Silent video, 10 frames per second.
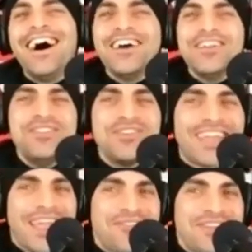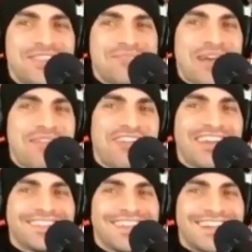You came with the
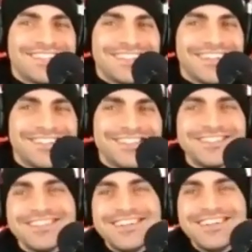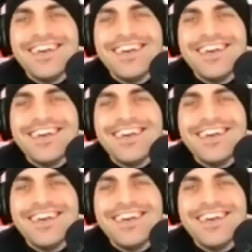perfect answer, Ostro.